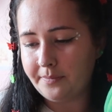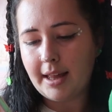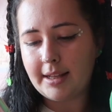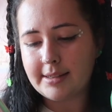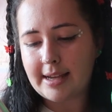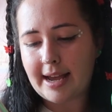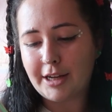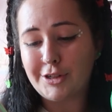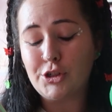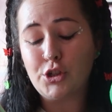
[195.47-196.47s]
It's
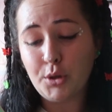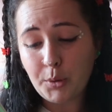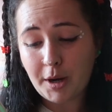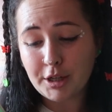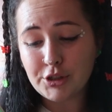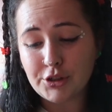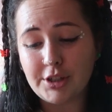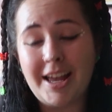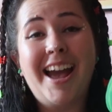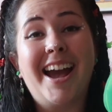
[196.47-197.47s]
at
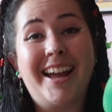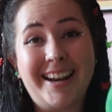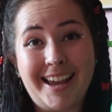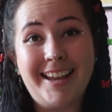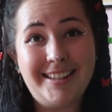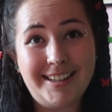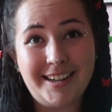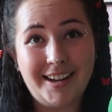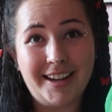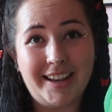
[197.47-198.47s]

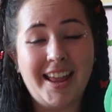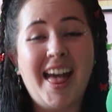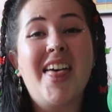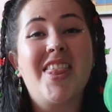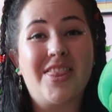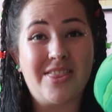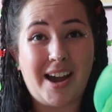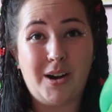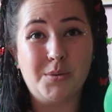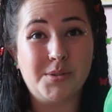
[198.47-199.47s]

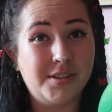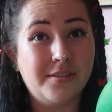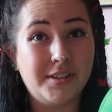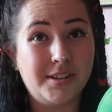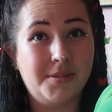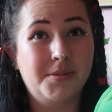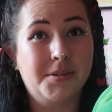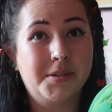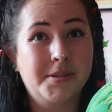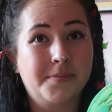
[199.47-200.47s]
289,000
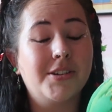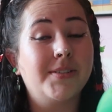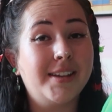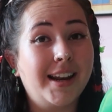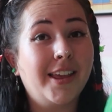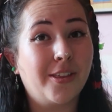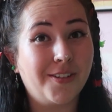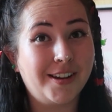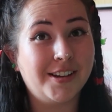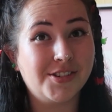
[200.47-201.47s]
views. So nearly
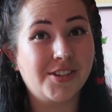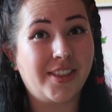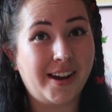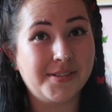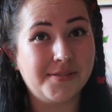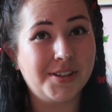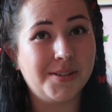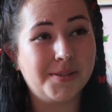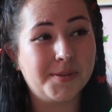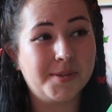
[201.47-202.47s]
300,000
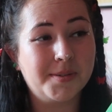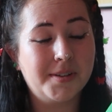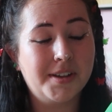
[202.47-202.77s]
views.